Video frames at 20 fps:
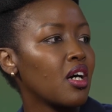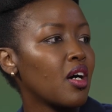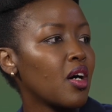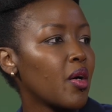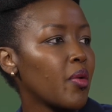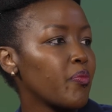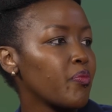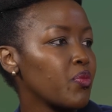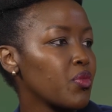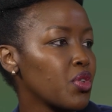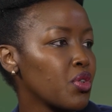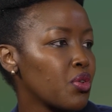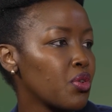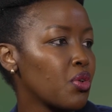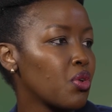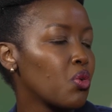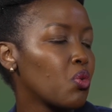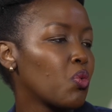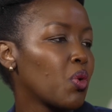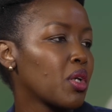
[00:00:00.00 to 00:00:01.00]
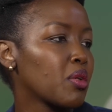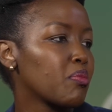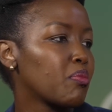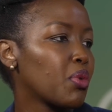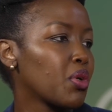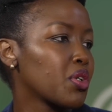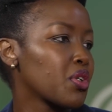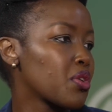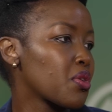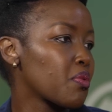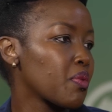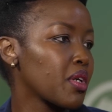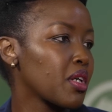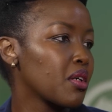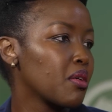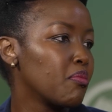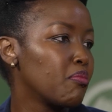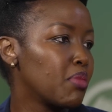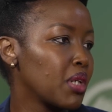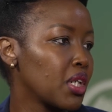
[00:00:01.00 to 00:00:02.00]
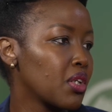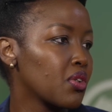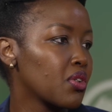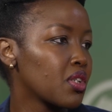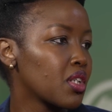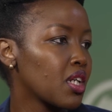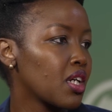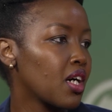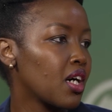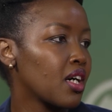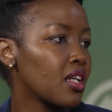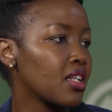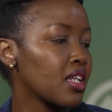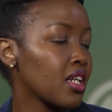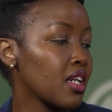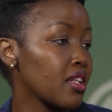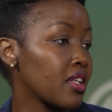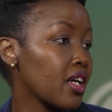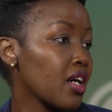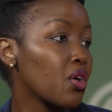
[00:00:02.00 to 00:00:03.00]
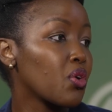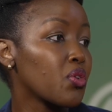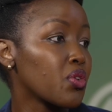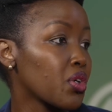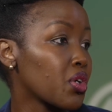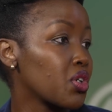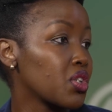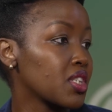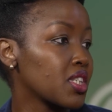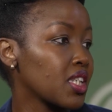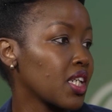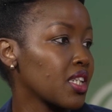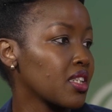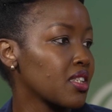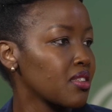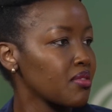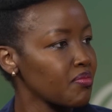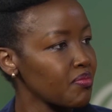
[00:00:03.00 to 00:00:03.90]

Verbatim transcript: um, you know, 1.3 billion billion uh, that are there on the continent.